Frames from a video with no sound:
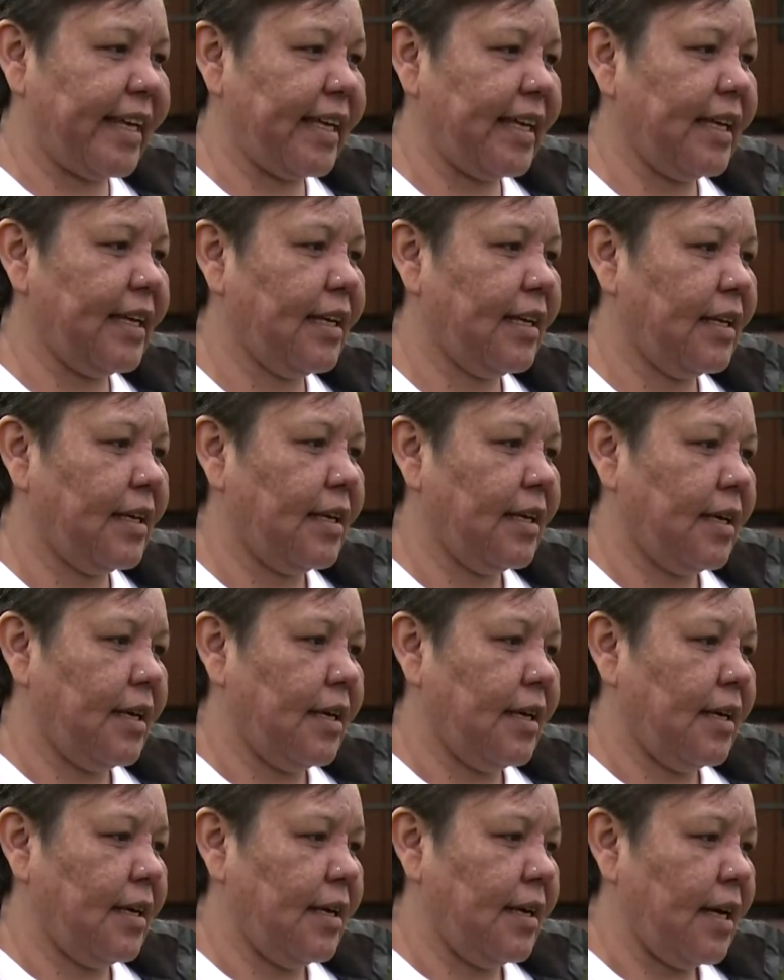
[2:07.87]

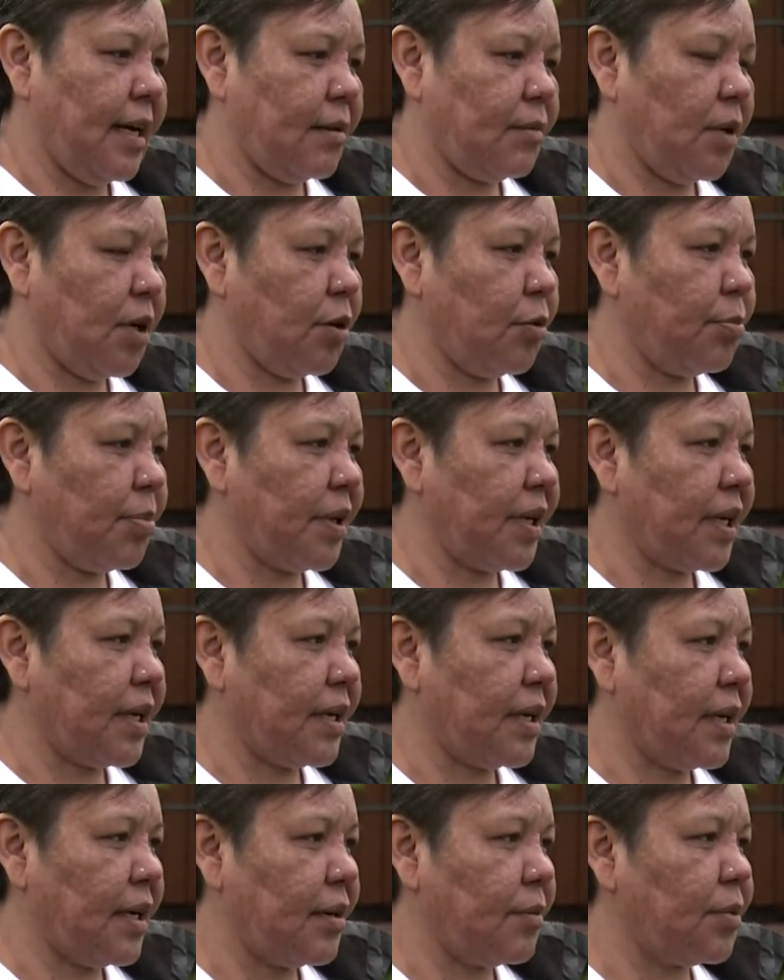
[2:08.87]
I'm hoping
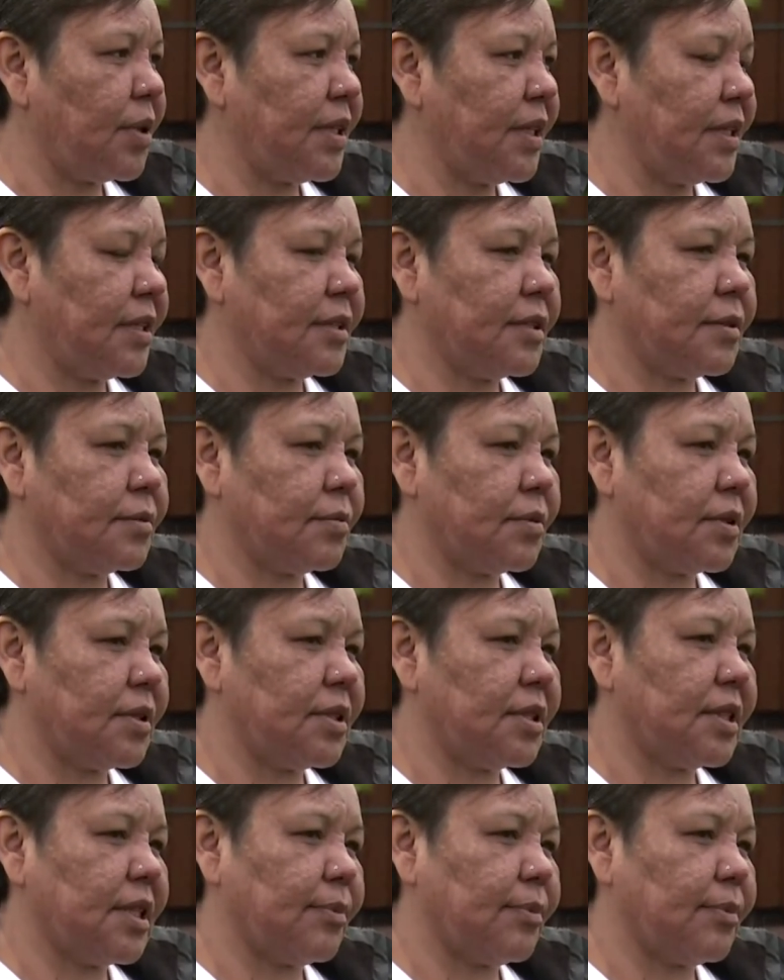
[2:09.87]
a witness